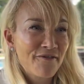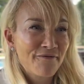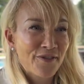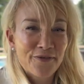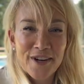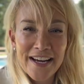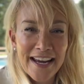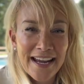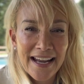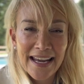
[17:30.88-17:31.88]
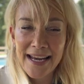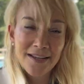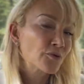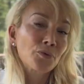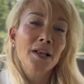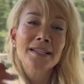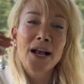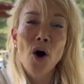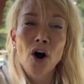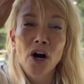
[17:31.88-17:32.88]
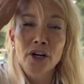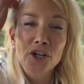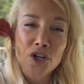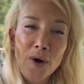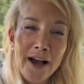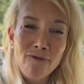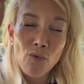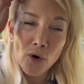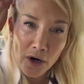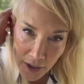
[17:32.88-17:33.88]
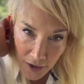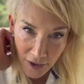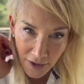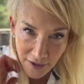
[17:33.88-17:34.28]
for free, he doesn't realize how hard you have worked.